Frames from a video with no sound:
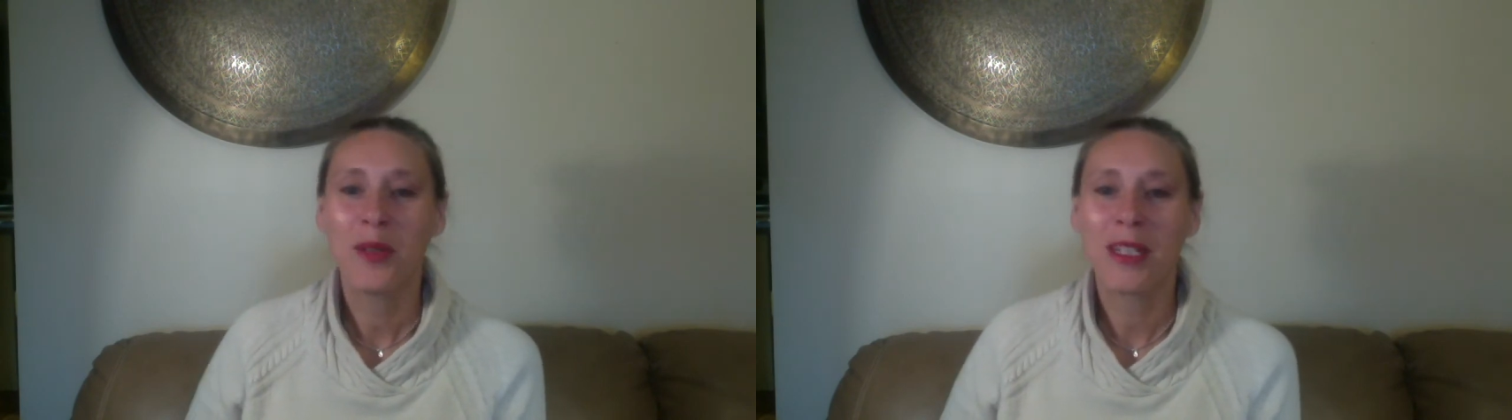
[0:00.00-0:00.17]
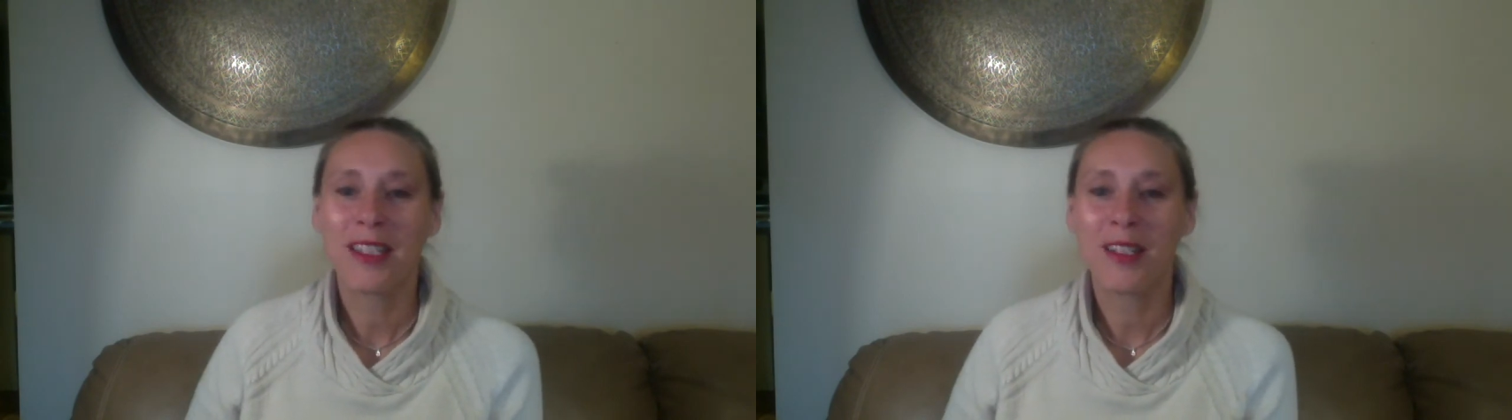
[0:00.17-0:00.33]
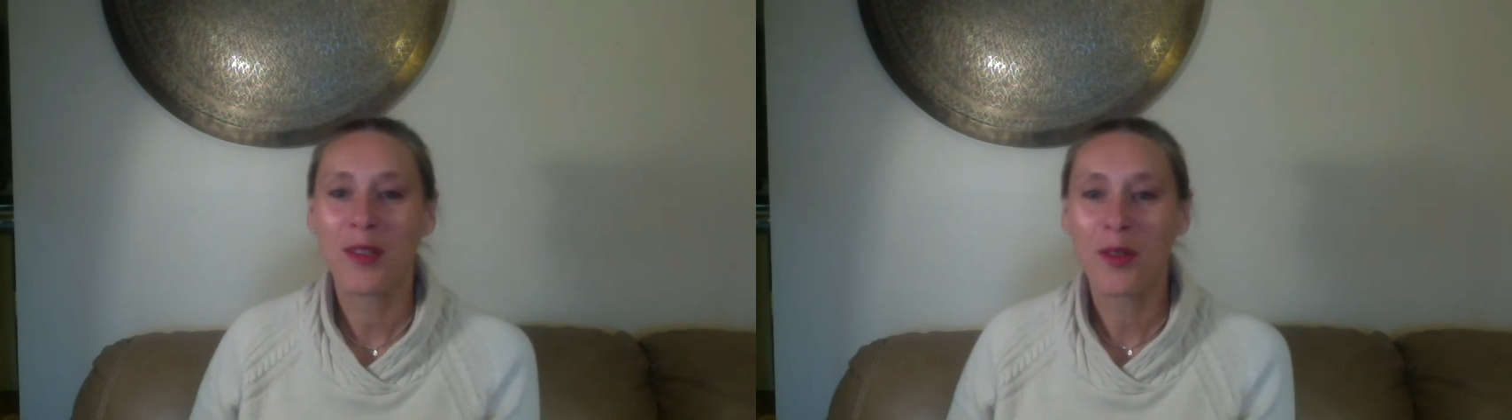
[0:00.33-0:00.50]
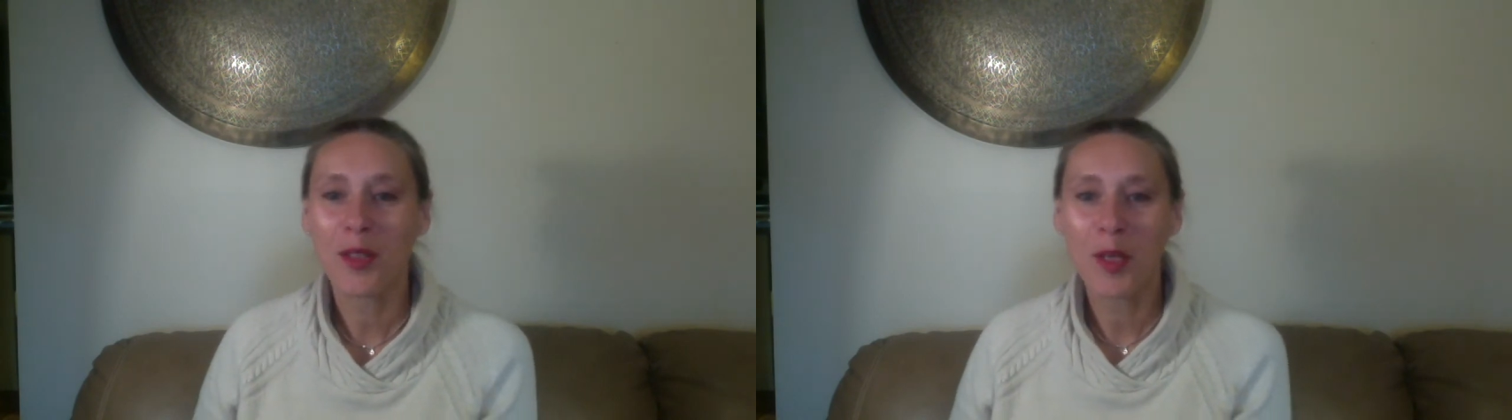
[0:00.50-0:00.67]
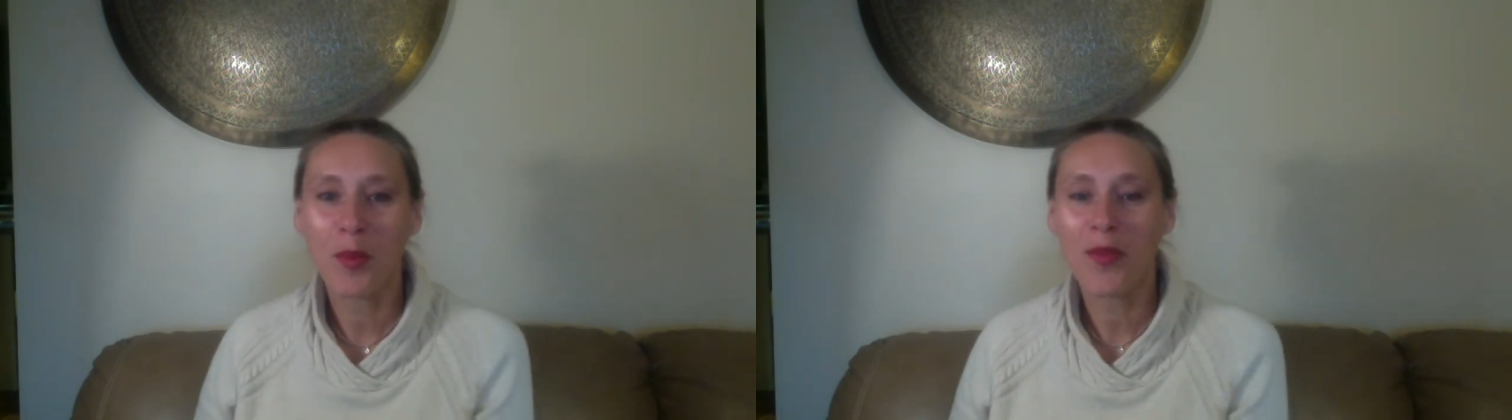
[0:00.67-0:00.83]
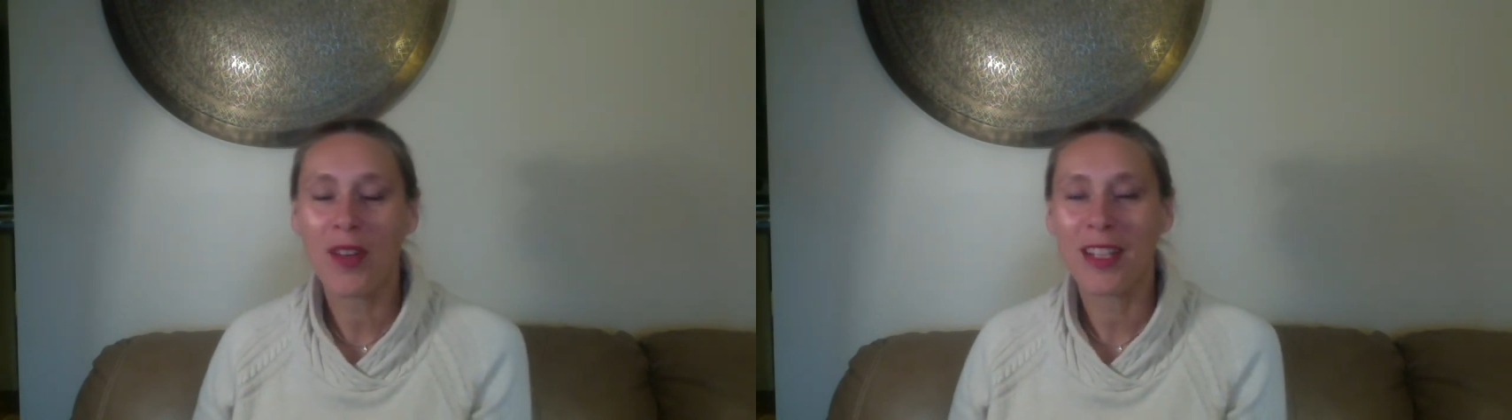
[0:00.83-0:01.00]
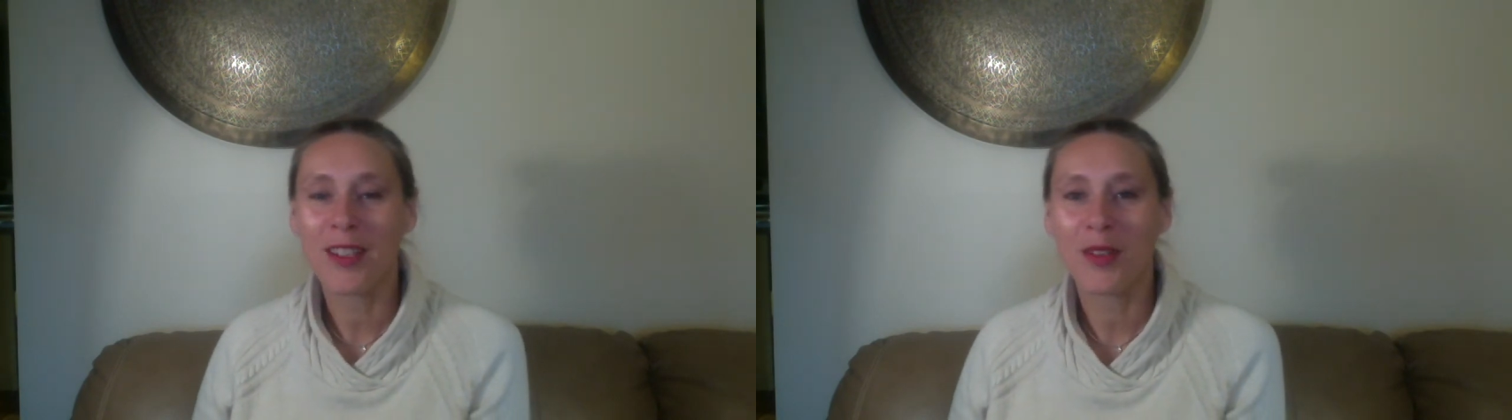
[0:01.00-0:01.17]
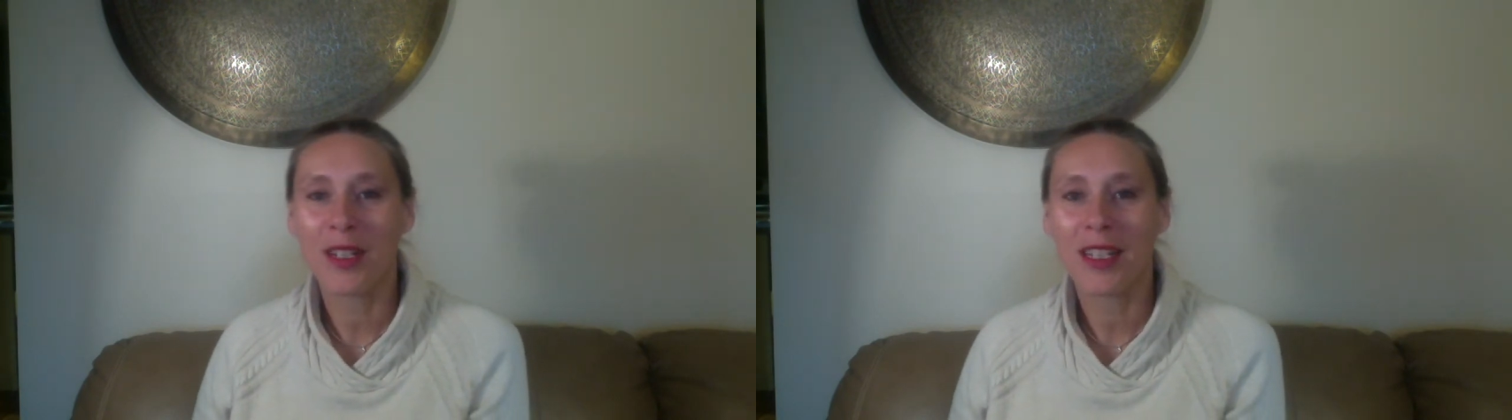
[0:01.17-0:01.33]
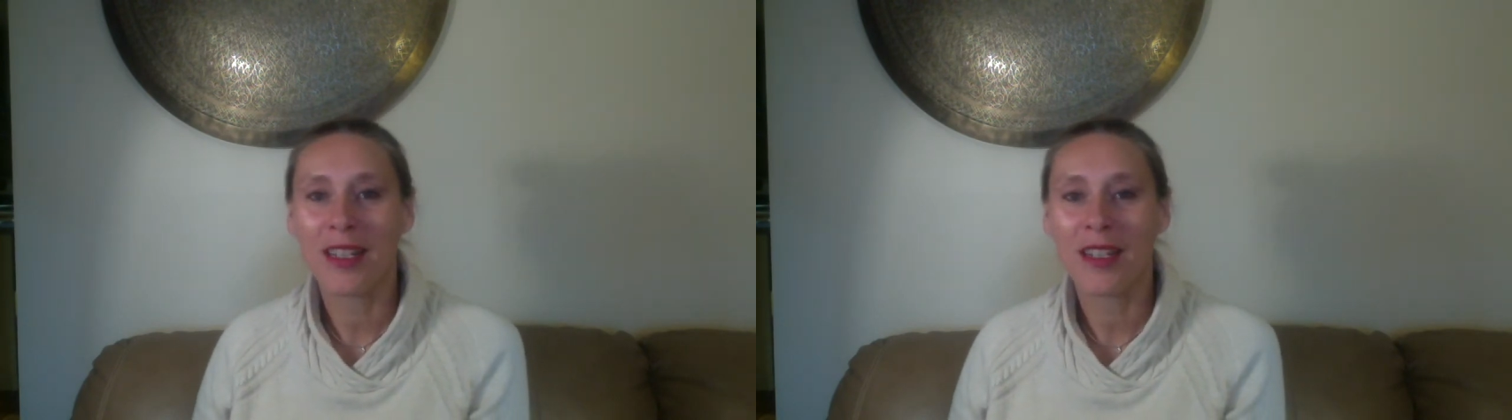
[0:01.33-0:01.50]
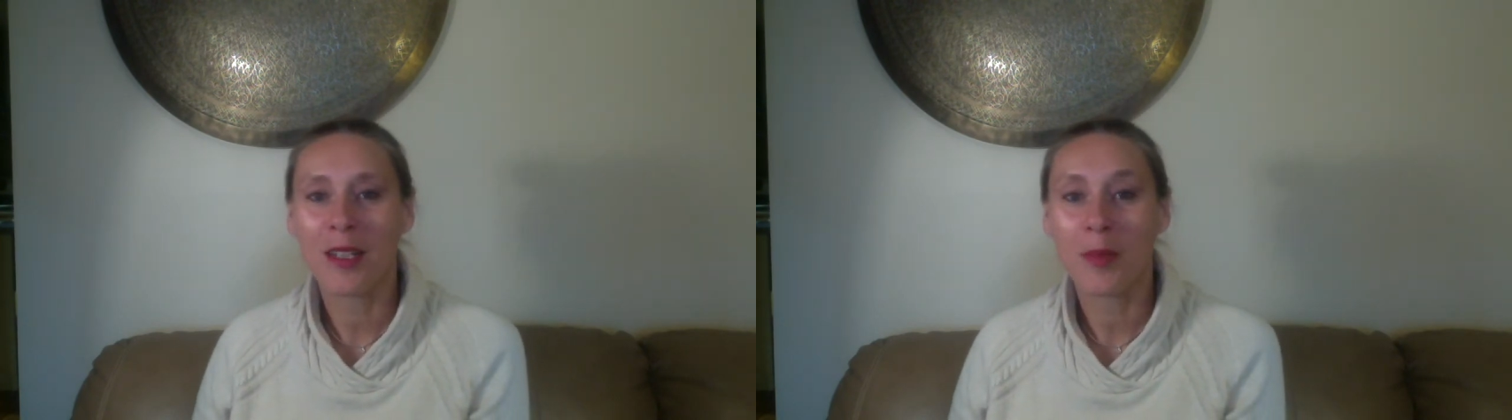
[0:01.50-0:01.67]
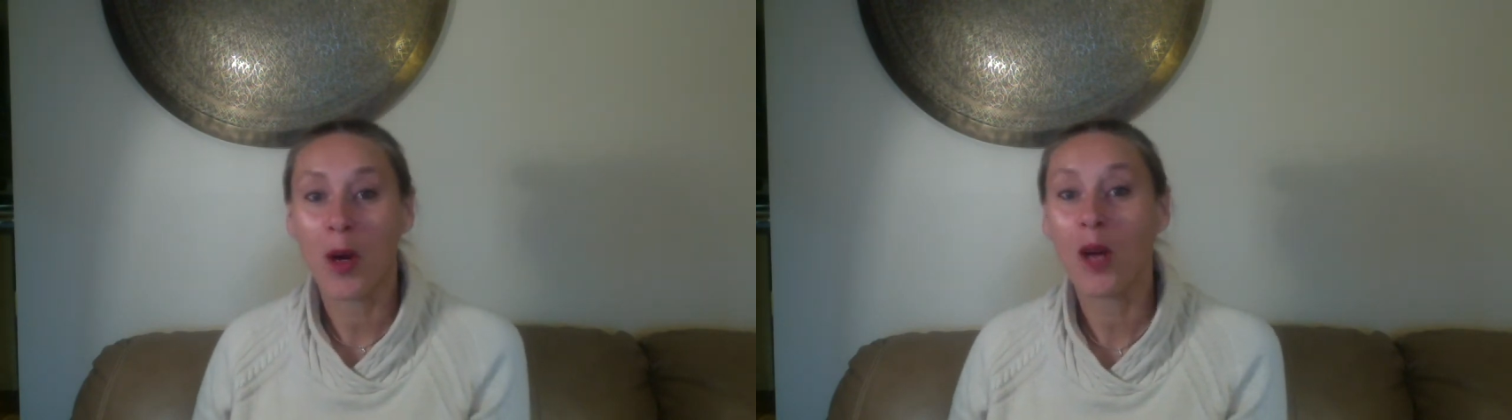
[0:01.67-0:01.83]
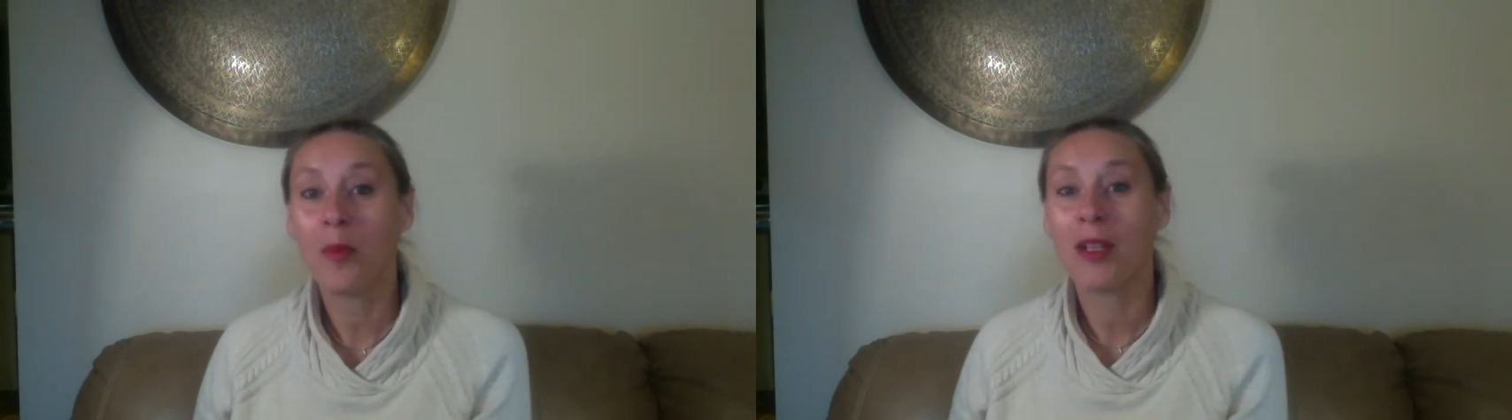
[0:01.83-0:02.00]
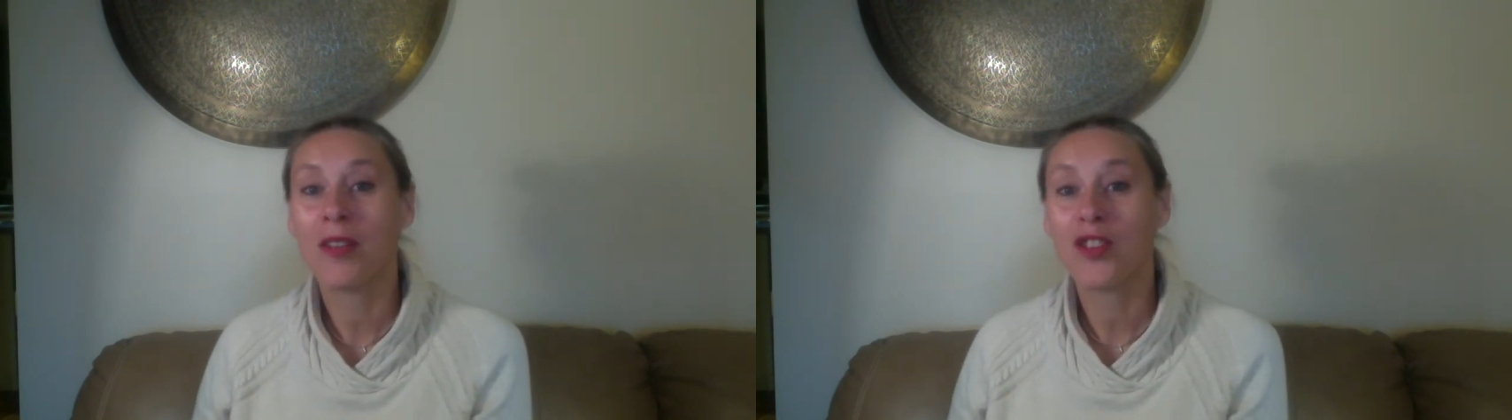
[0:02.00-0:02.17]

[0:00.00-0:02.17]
is an associate professor in the Department of